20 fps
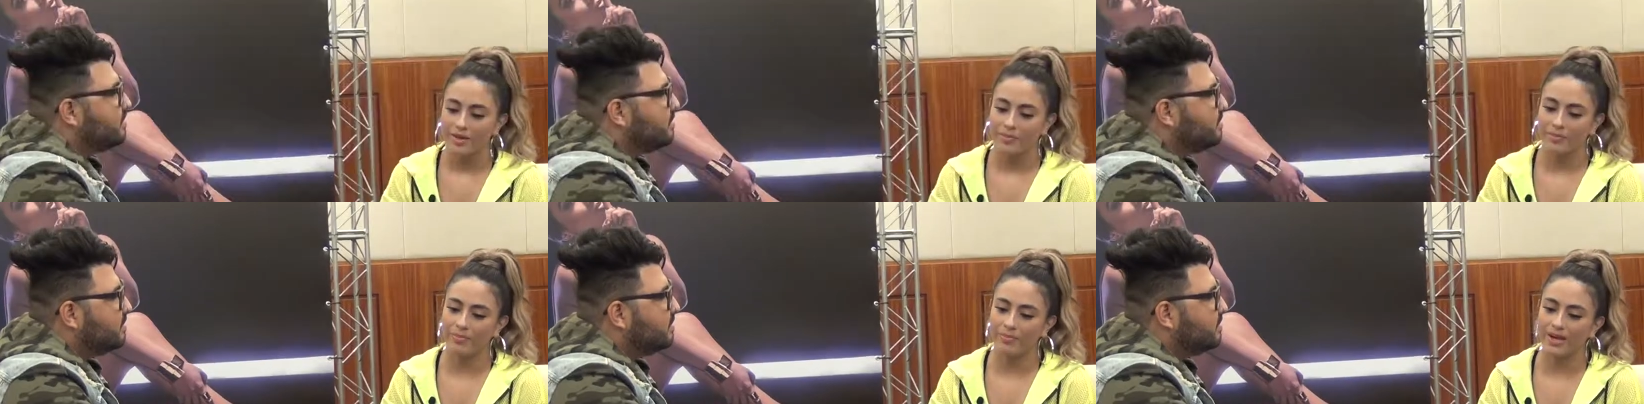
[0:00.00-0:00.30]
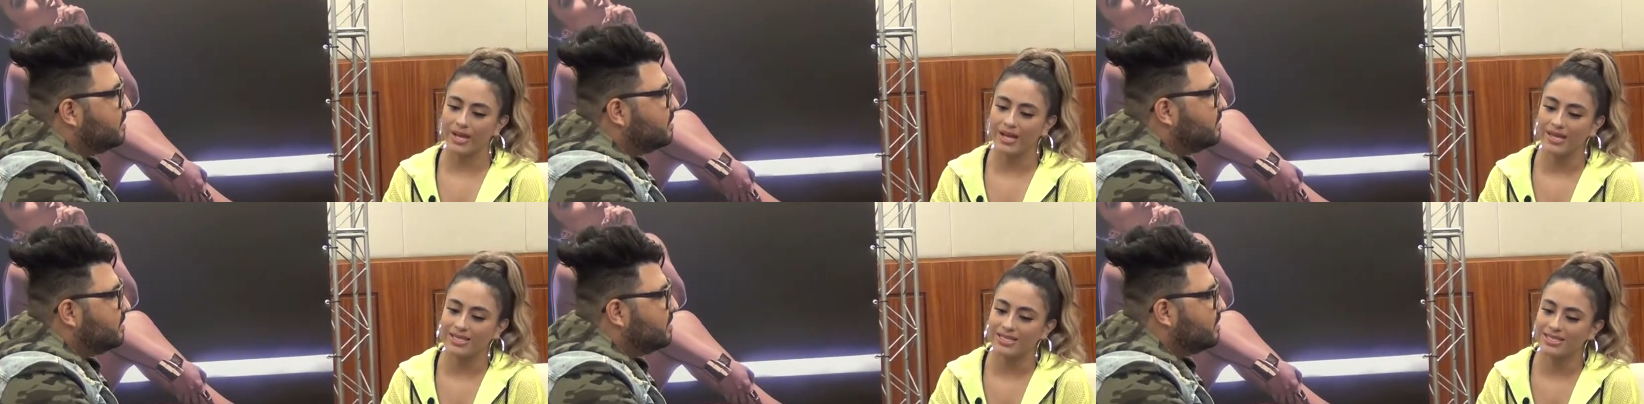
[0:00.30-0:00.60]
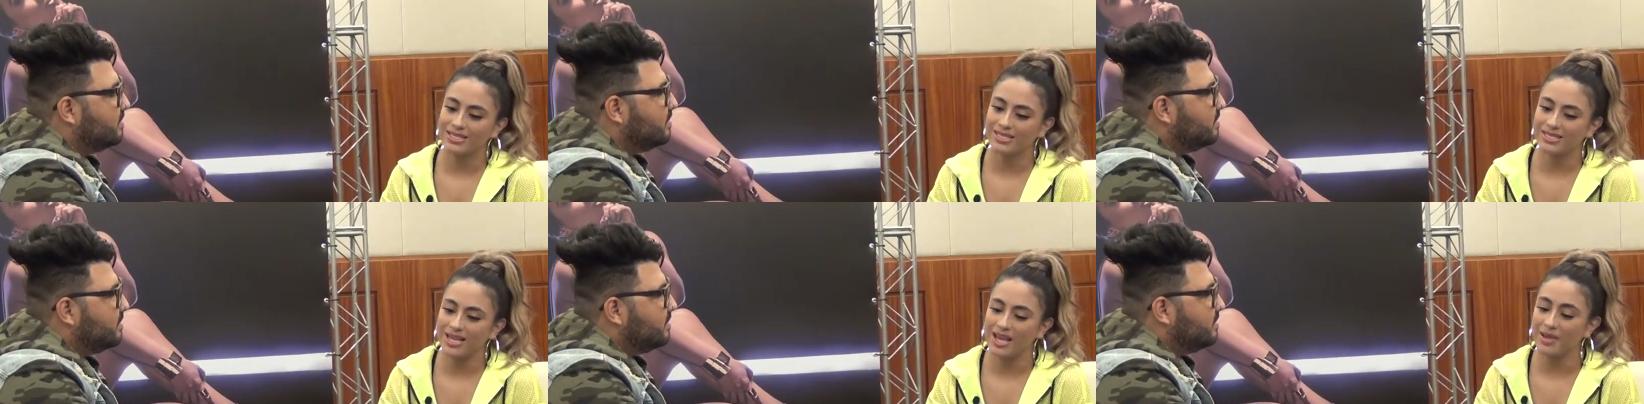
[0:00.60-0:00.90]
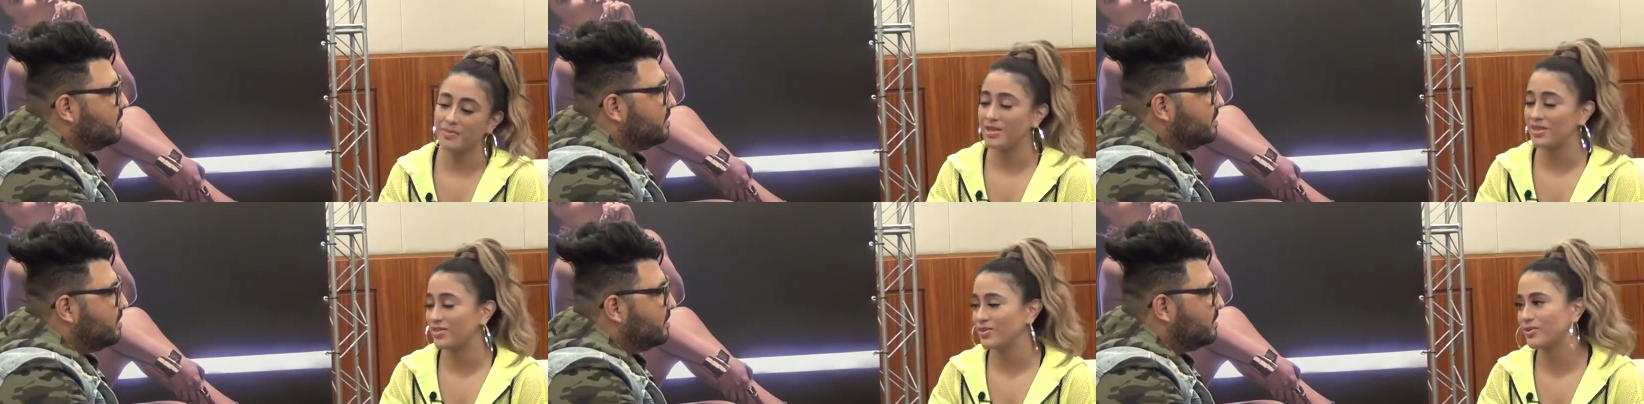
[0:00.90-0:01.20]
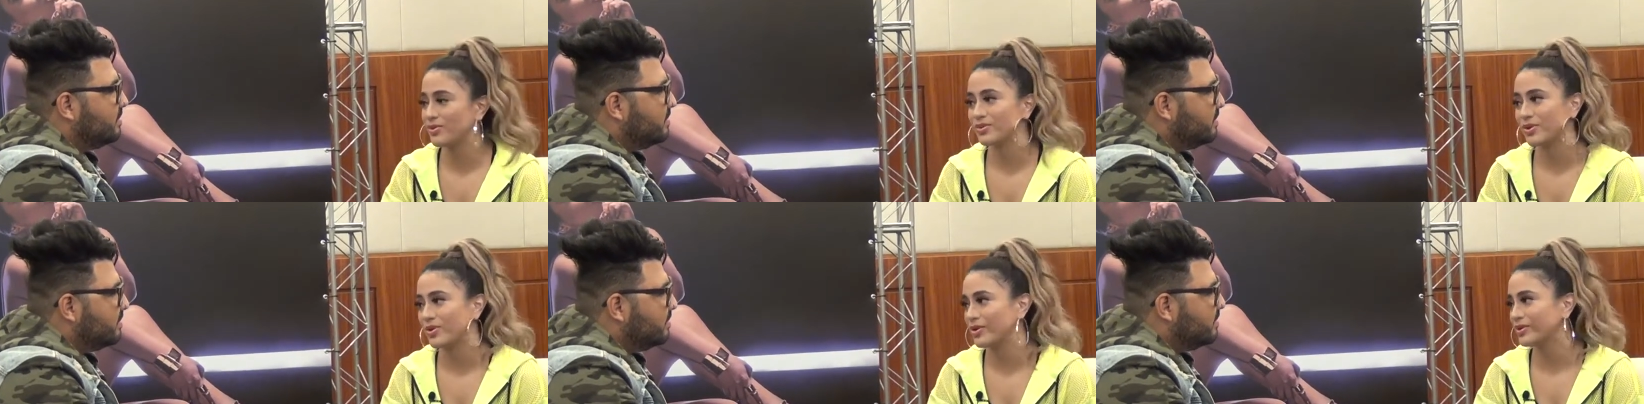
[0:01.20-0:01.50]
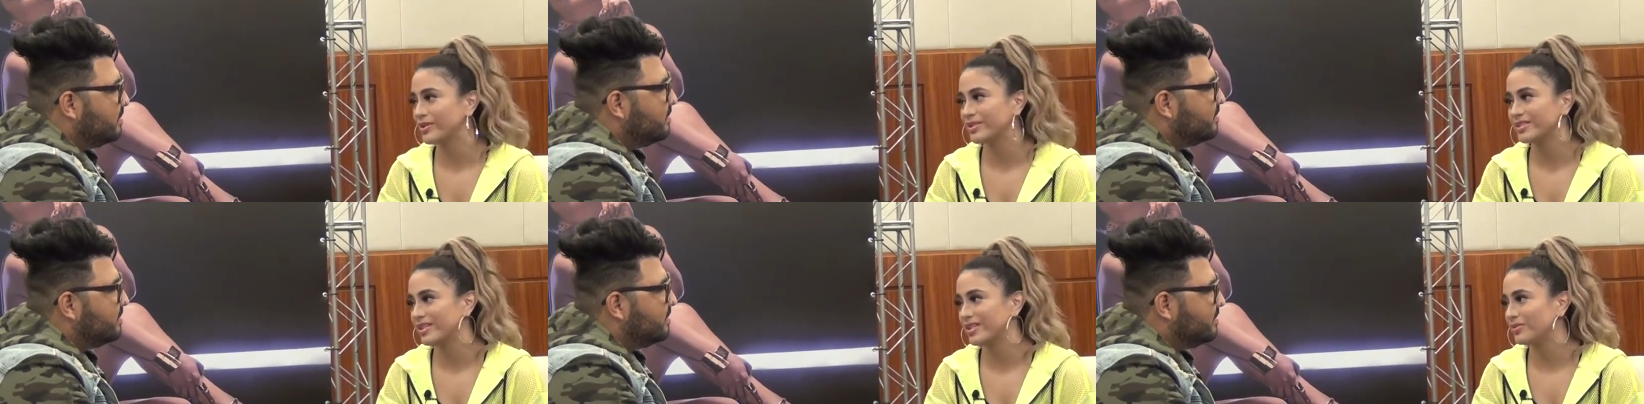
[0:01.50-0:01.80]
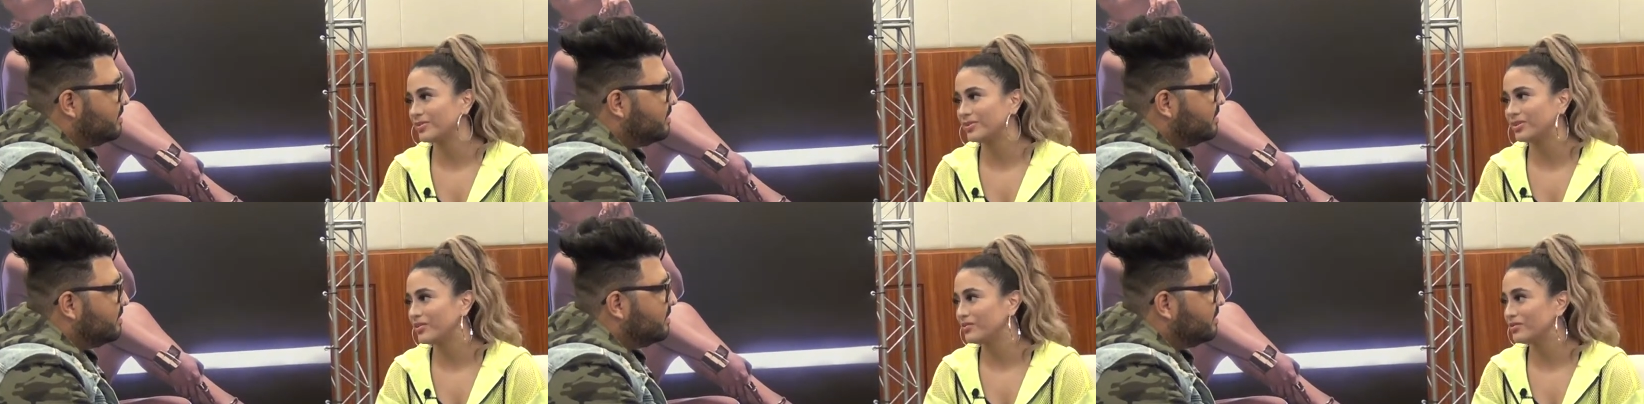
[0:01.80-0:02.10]
Speaker 1: But I mean, those artists I
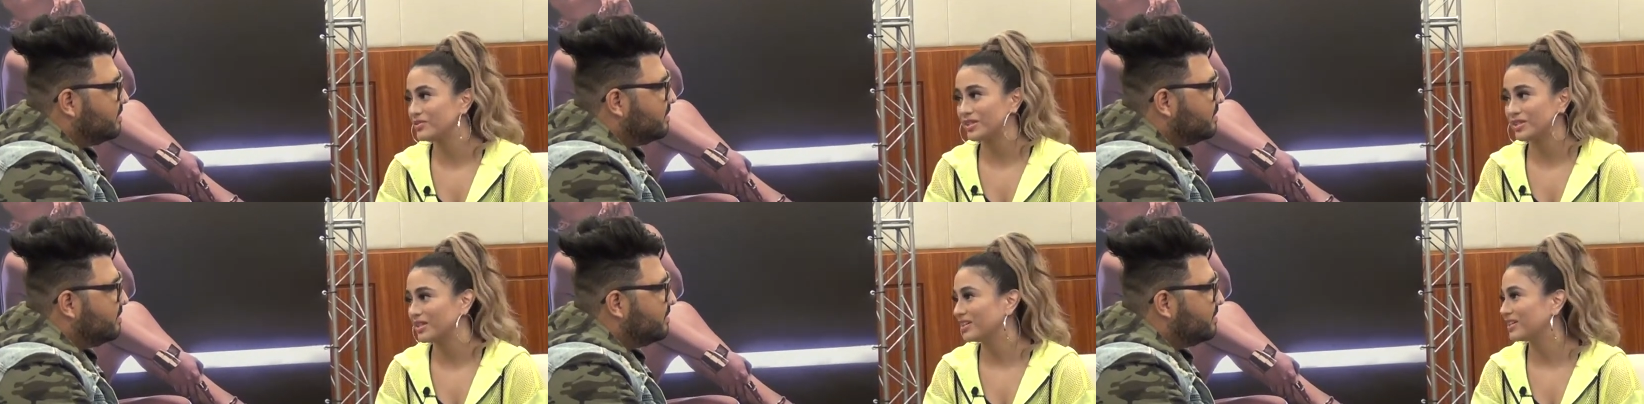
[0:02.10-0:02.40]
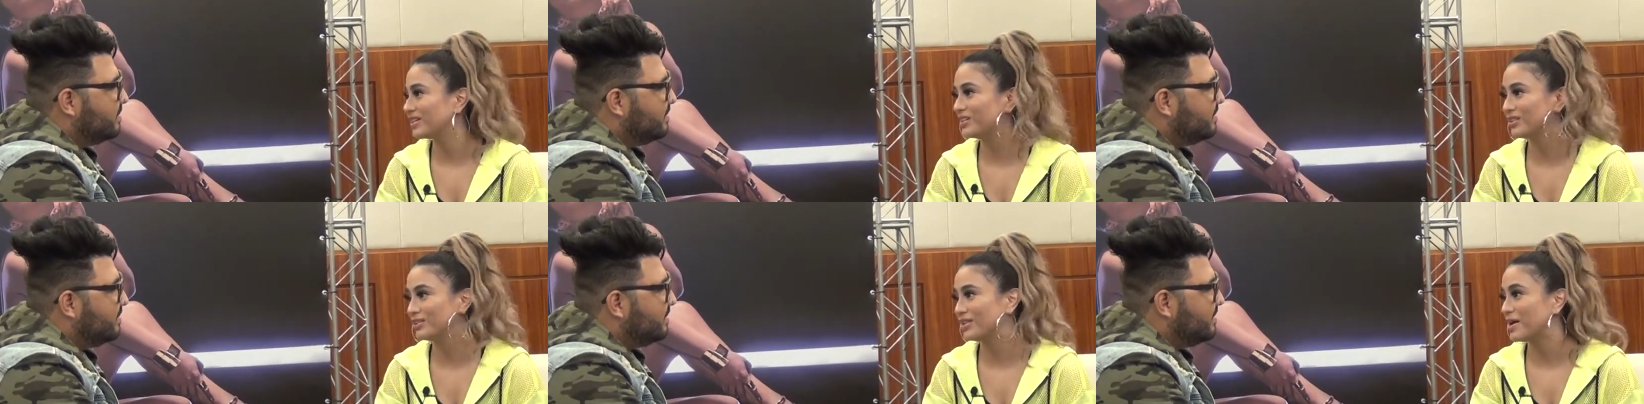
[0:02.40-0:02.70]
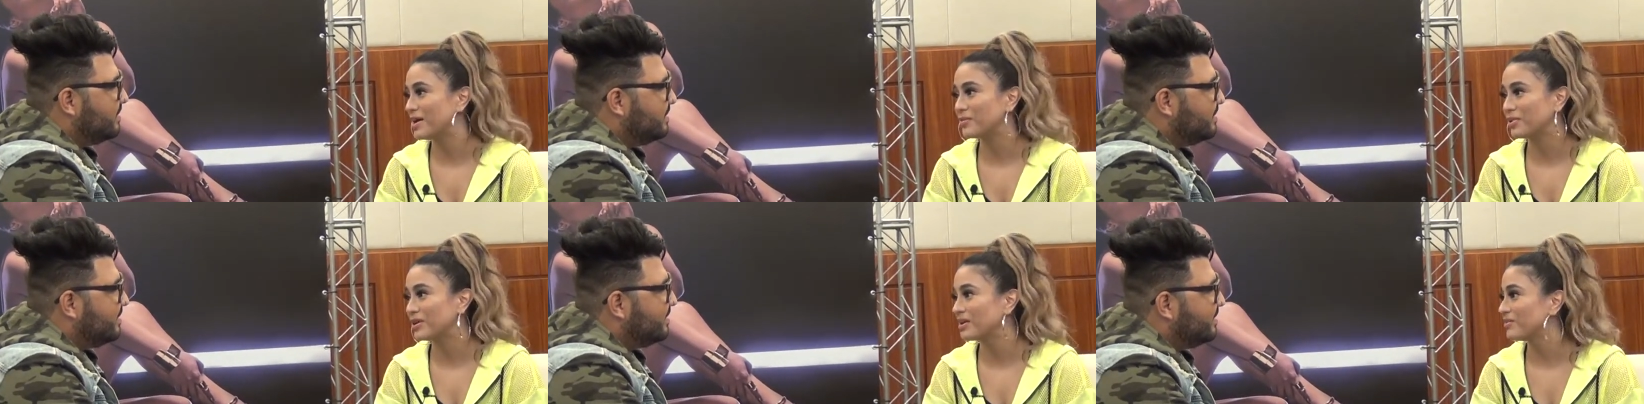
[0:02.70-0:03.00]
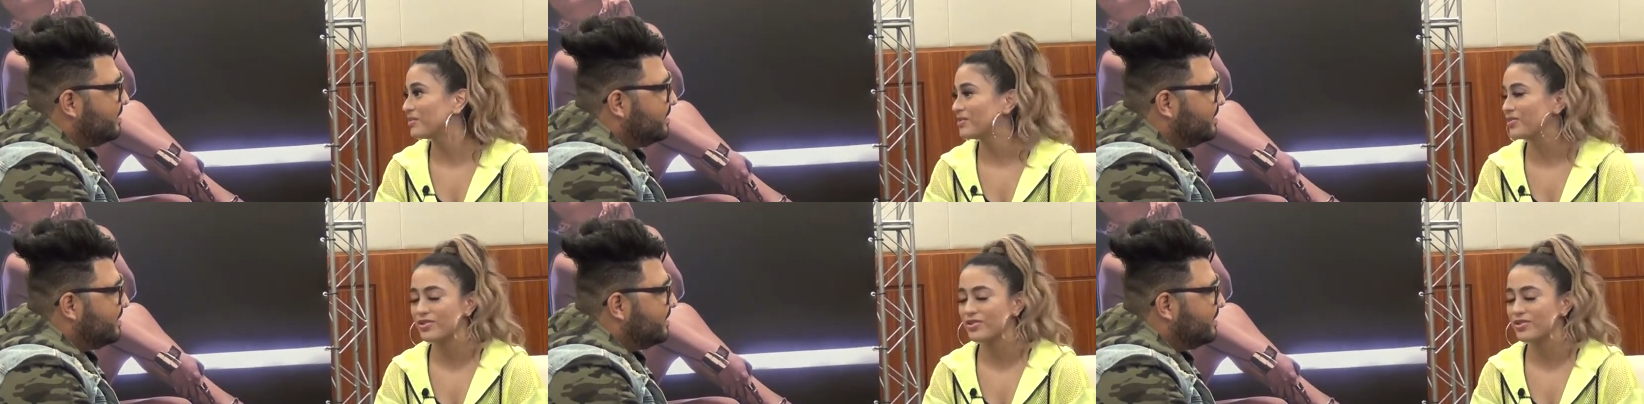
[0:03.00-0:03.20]
would love to collaborate with.